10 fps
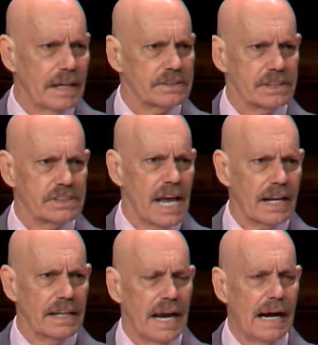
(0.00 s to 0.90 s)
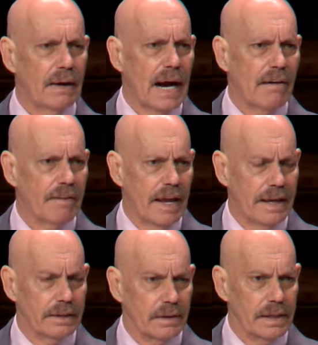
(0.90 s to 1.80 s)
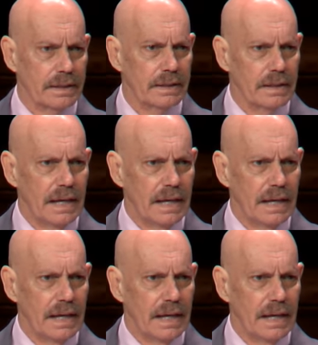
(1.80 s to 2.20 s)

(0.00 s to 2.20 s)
That's exactly how I'll handle it.